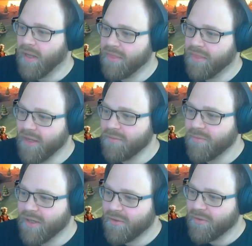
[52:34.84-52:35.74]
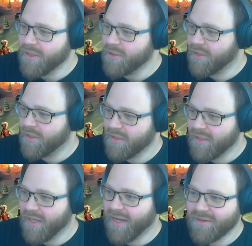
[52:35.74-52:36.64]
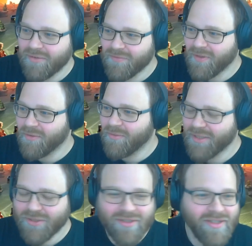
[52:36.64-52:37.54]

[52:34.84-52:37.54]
I think we are reaching the end of the question.